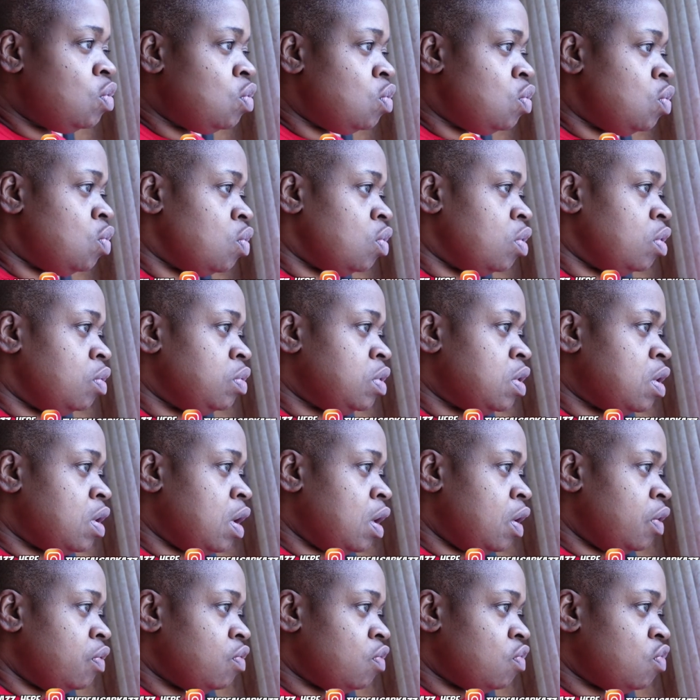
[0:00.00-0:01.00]
Ooh, oh, the
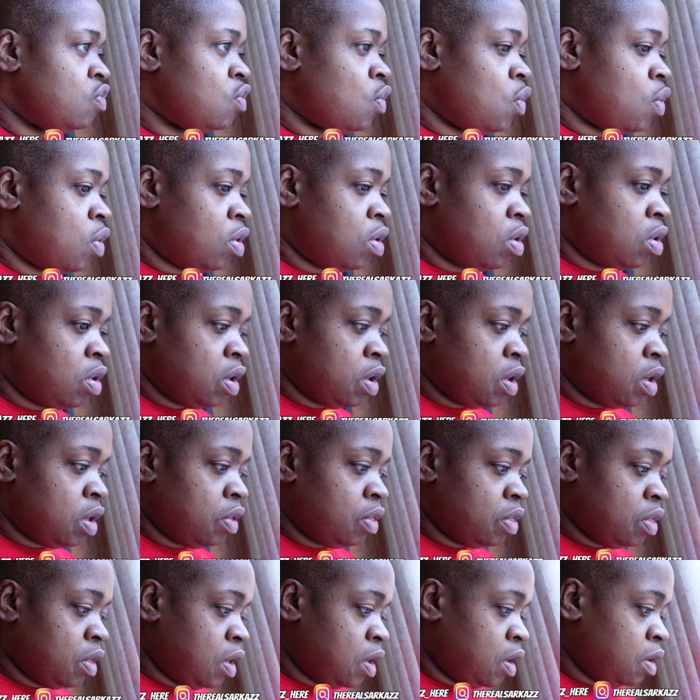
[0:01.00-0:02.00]
hell's a squirrel. Okay,
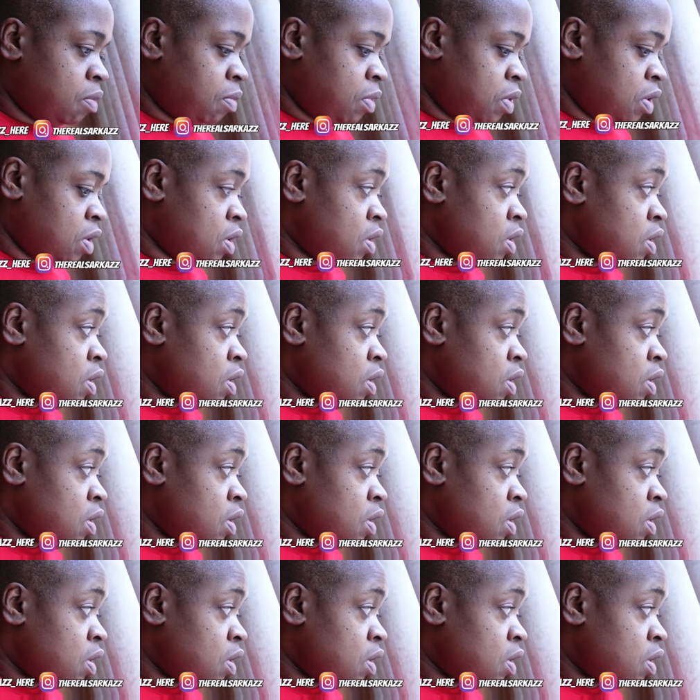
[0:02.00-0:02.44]
it scared me.